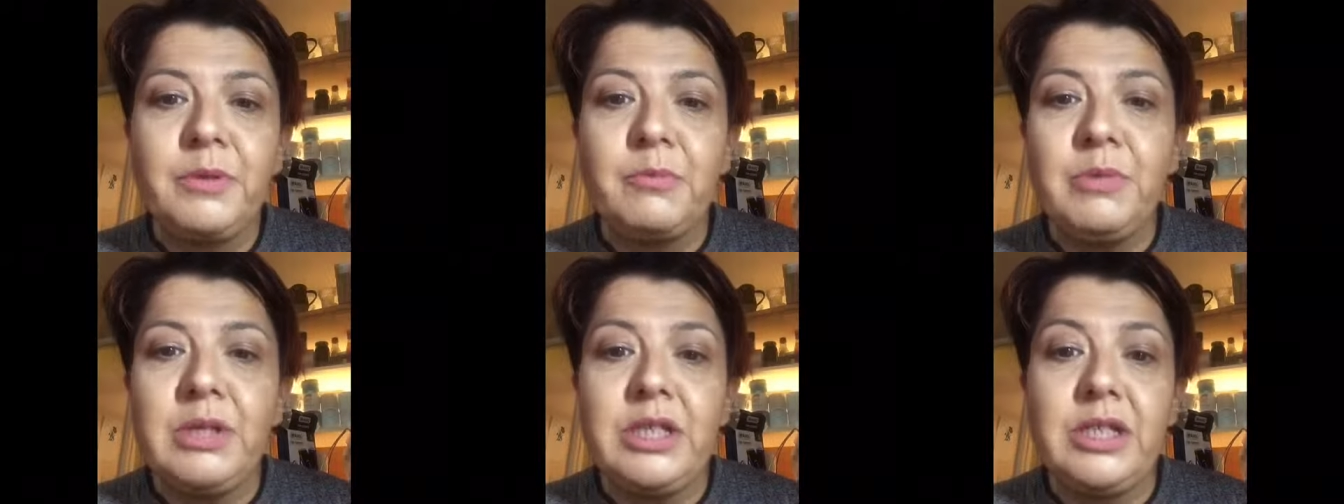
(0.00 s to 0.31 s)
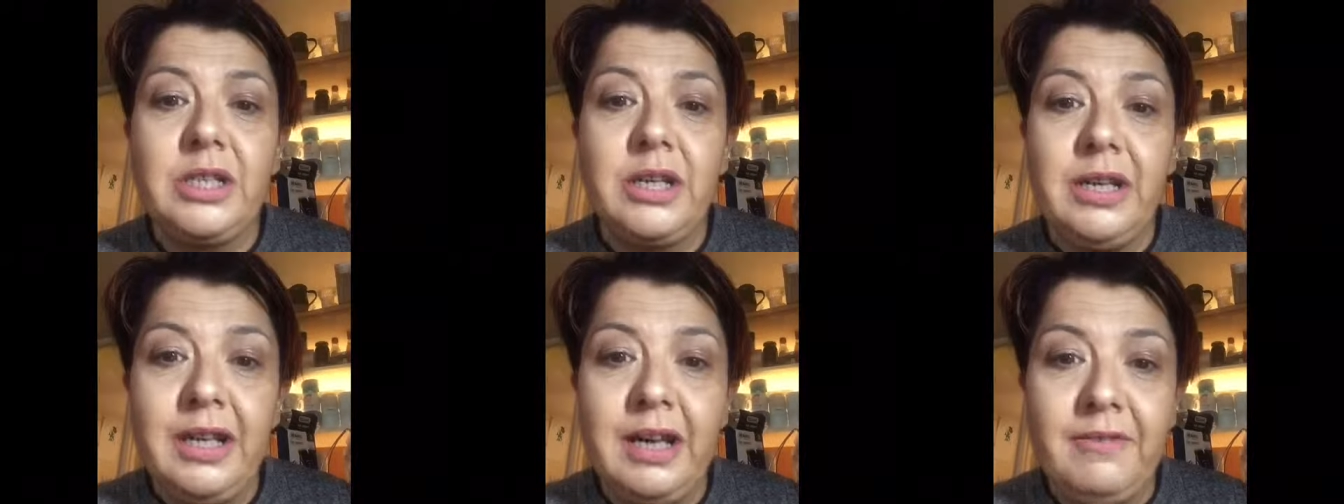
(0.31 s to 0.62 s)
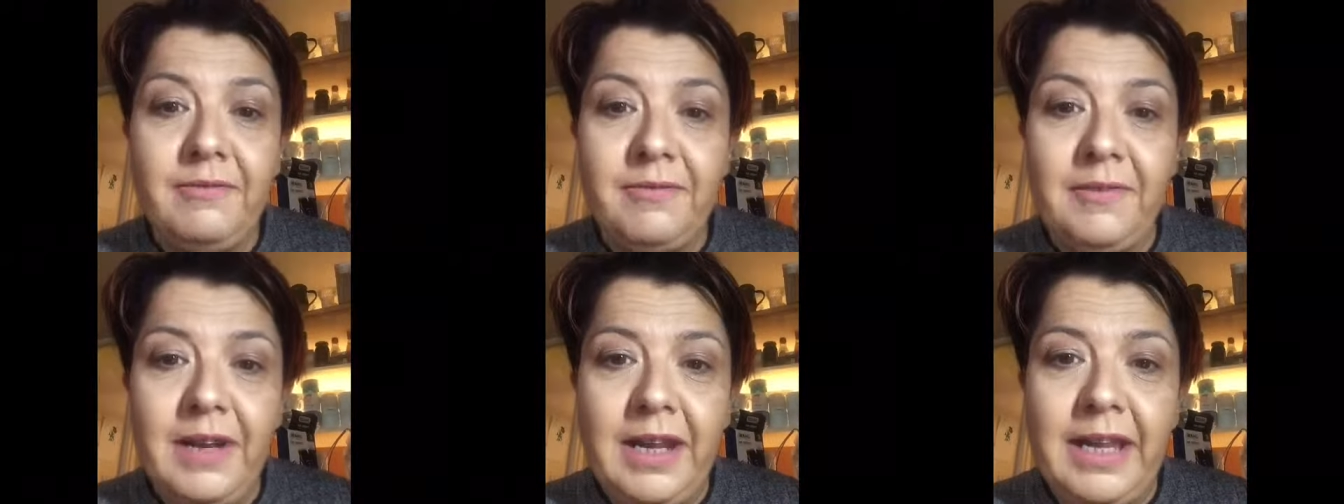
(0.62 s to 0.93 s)
which are
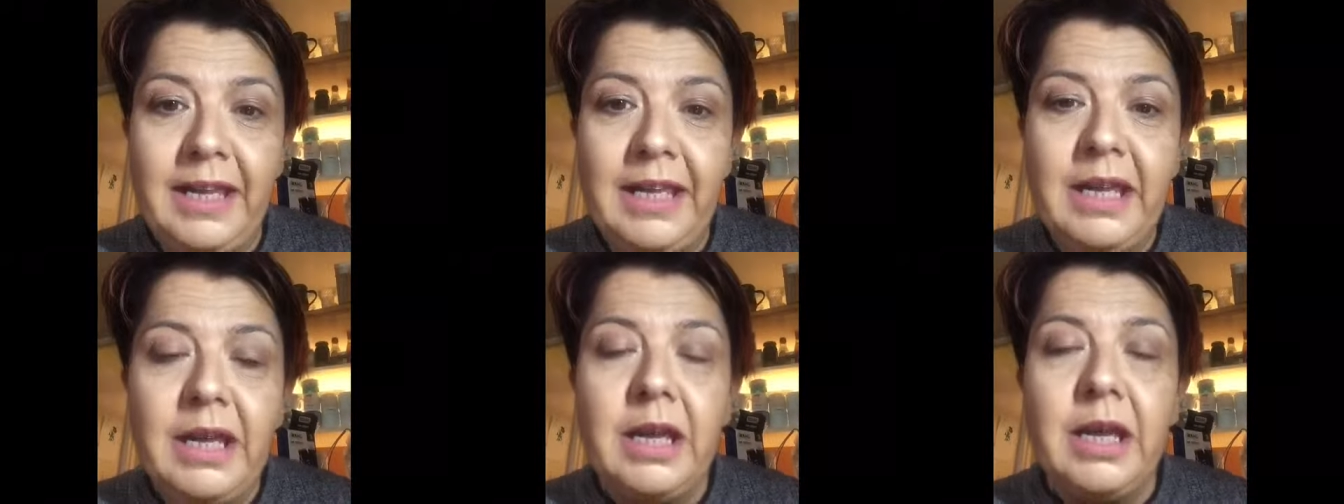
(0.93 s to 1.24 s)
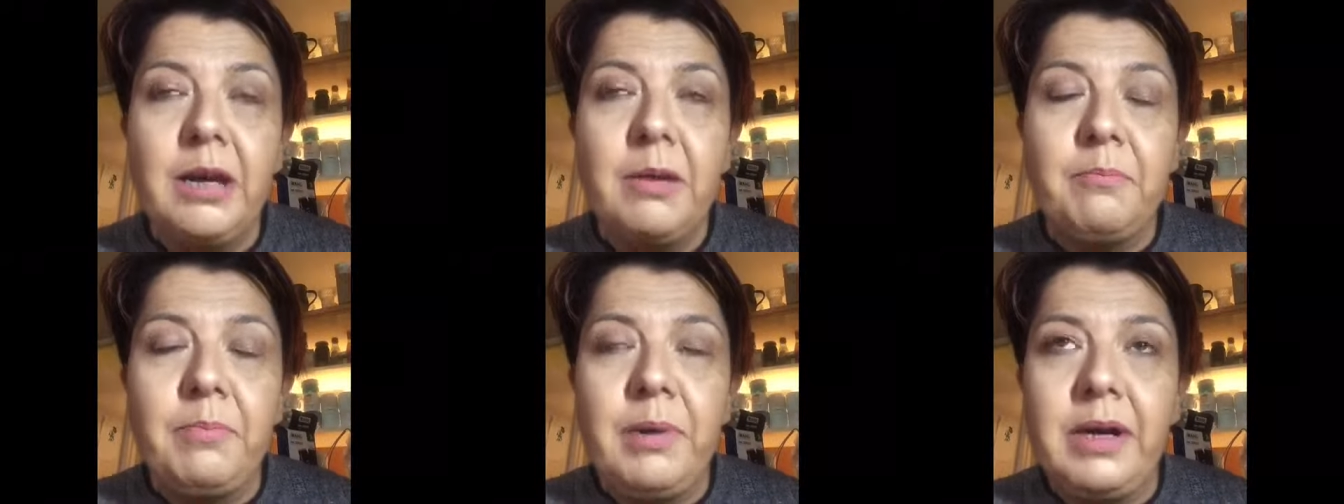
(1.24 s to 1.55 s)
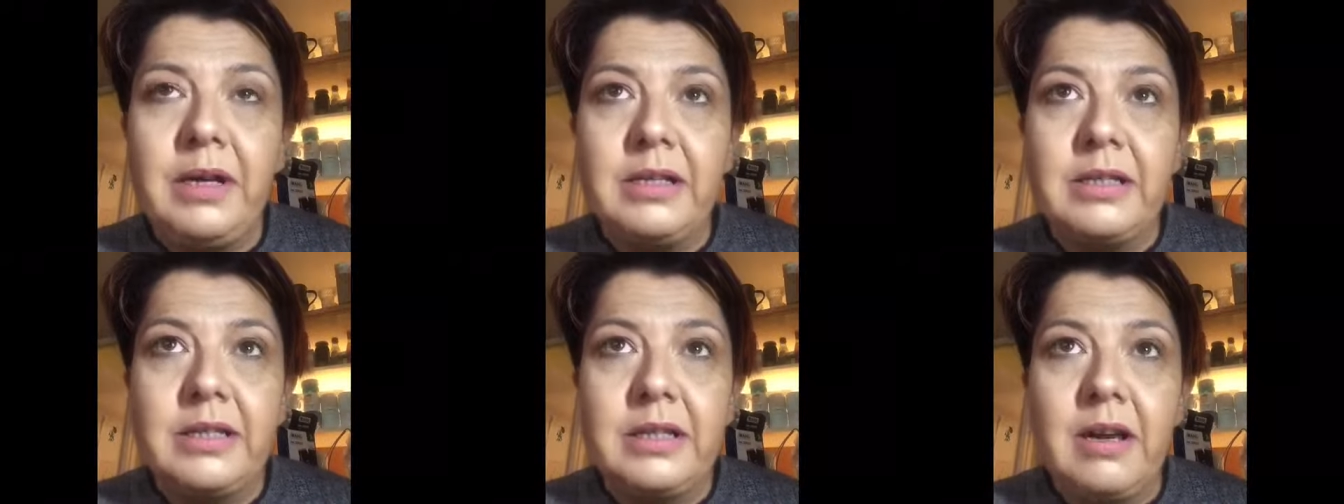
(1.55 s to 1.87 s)
lovely,
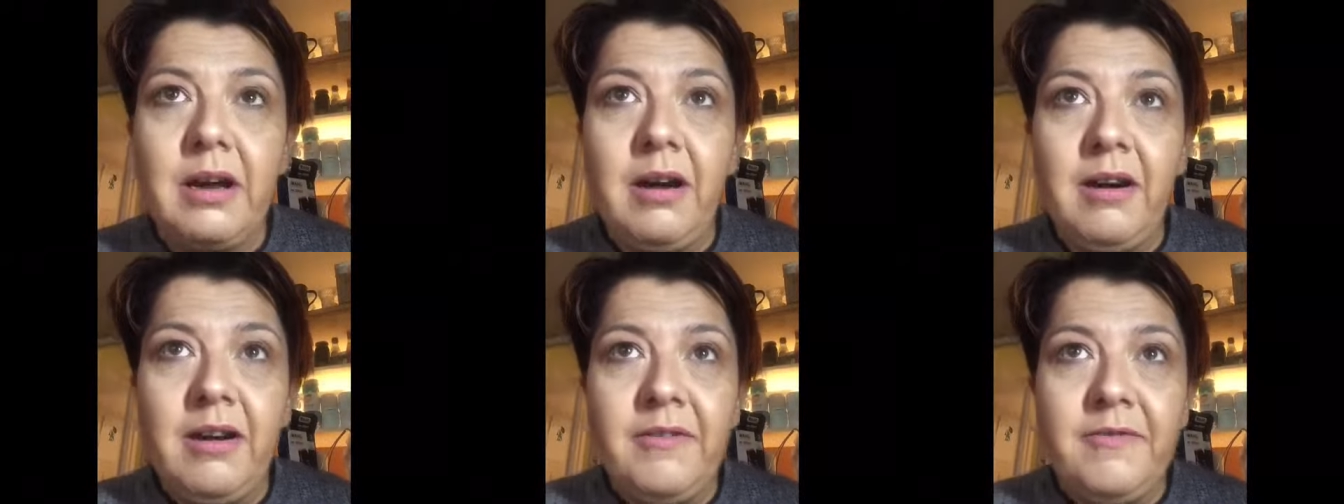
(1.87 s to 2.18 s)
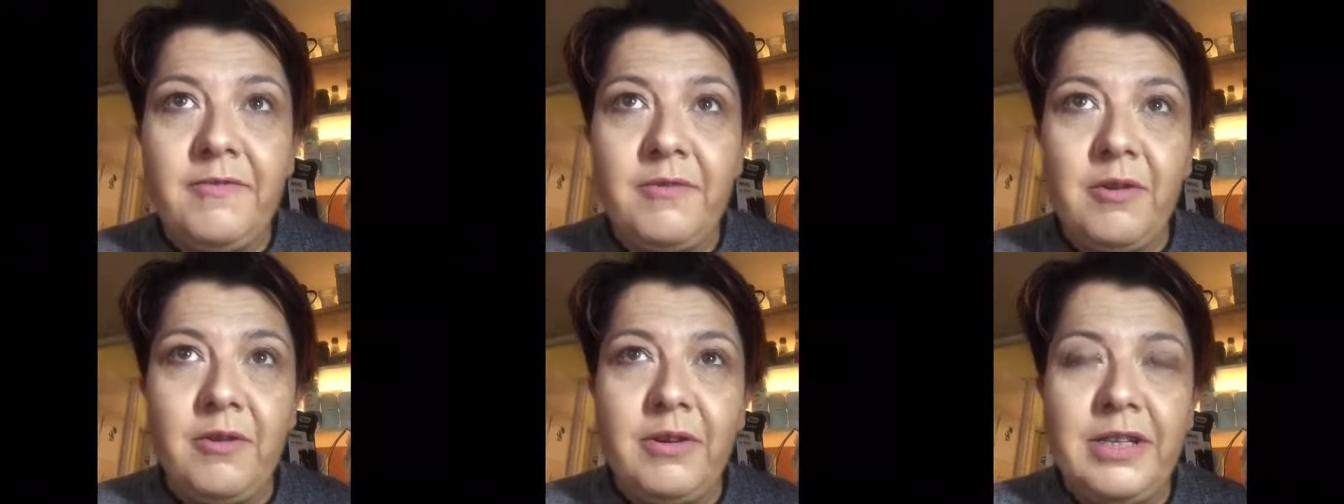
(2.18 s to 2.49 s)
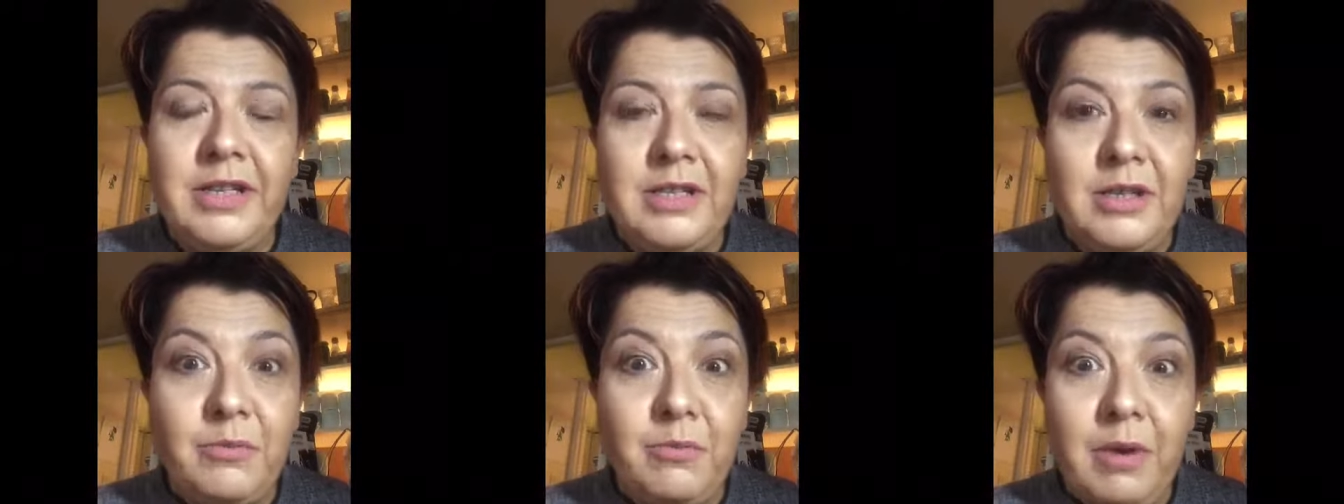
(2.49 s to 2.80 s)
but I've got
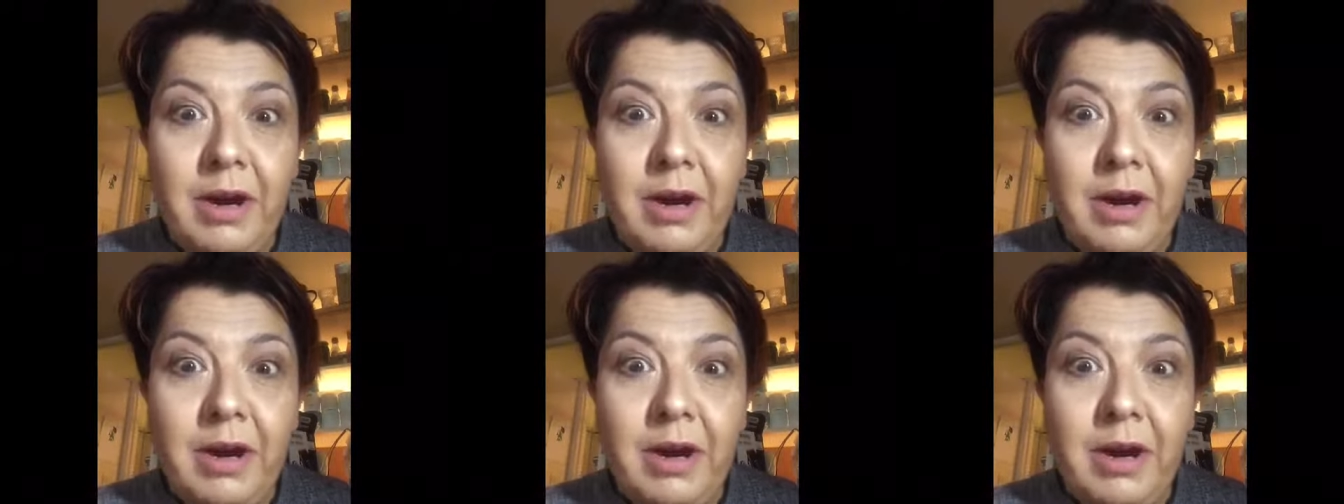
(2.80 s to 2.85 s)
into